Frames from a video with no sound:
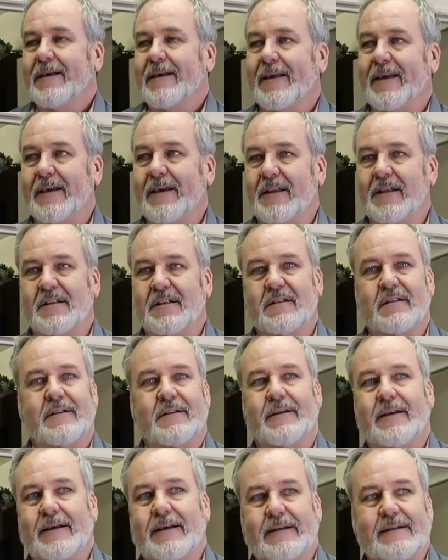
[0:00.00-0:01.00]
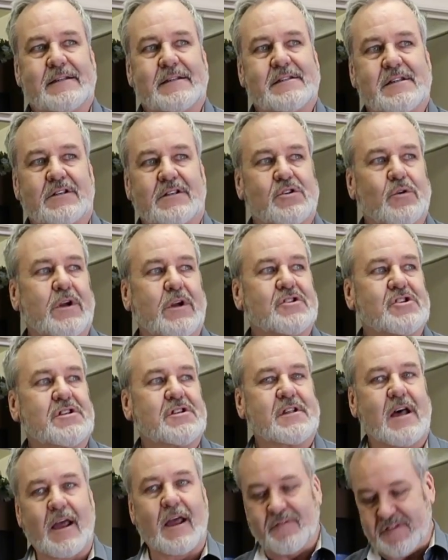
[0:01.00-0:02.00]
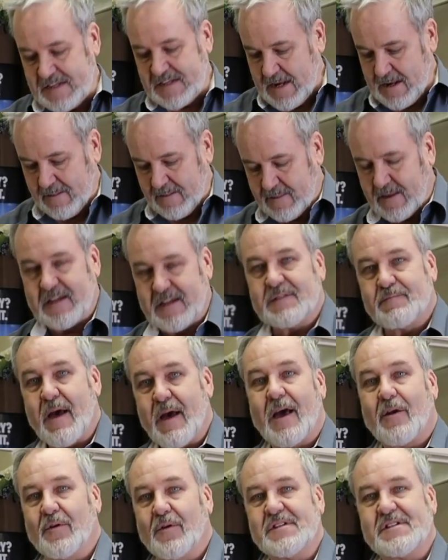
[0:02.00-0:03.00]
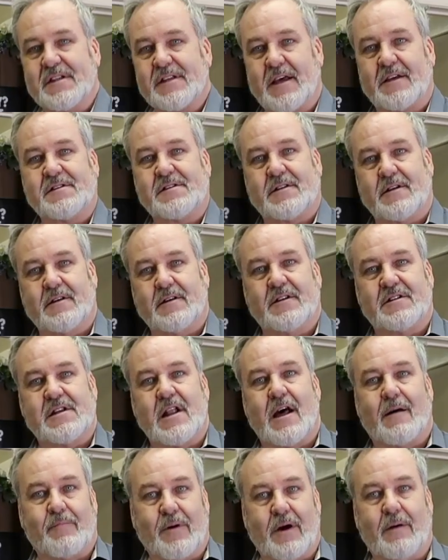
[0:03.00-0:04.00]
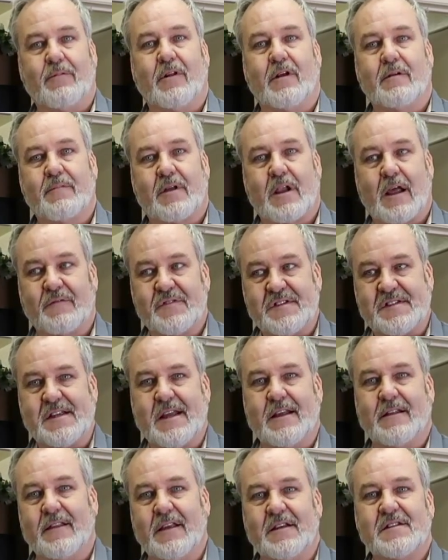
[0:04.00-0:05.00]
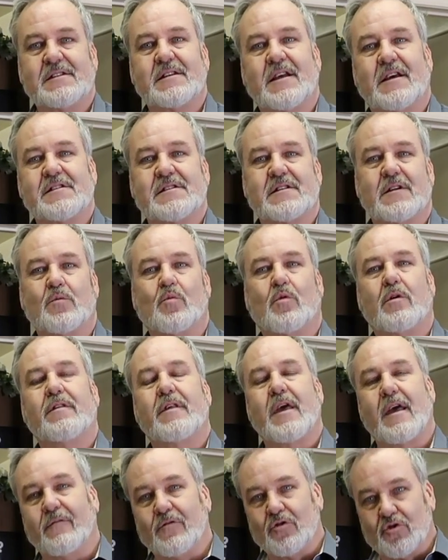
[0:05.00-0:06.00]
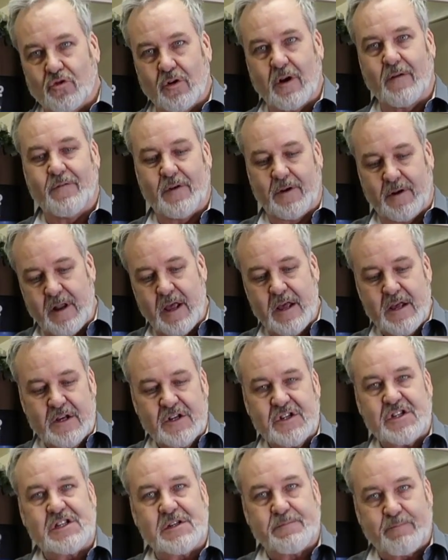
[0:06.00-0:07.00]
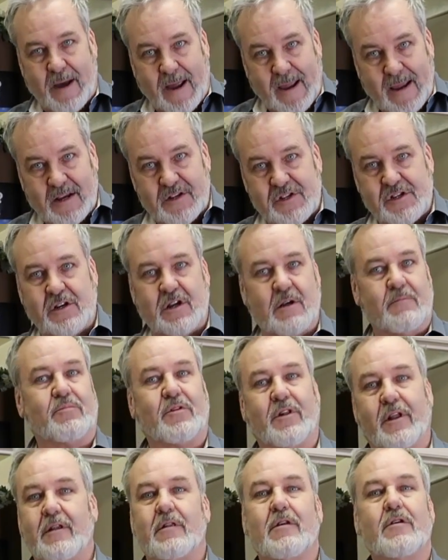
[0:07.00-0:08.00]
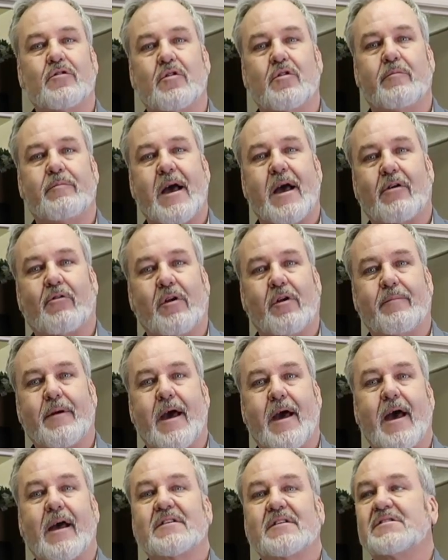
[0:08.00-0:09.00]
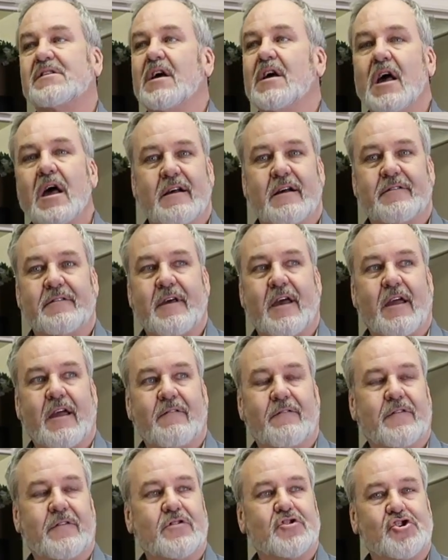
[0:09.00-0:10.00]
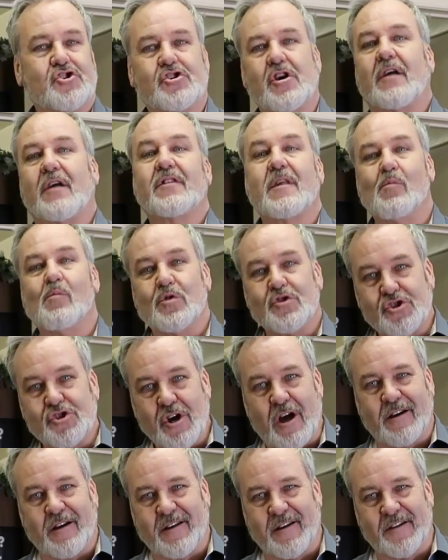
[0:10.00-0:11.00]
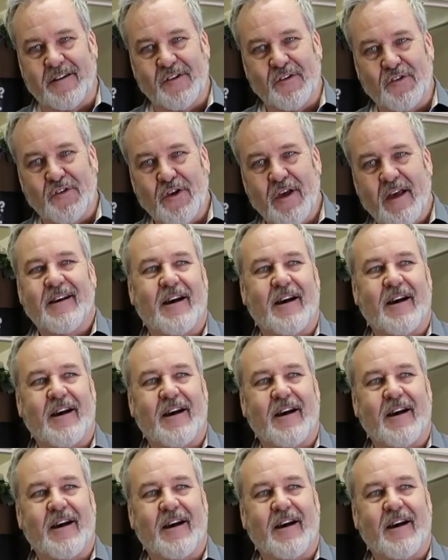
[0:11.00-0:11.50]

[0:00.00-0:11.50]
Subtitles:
And in situations, I've seen these batteries tested, it's not public, but I've seen these tested where they have driven spikes completely through battery packs. They've shot them with shotguns,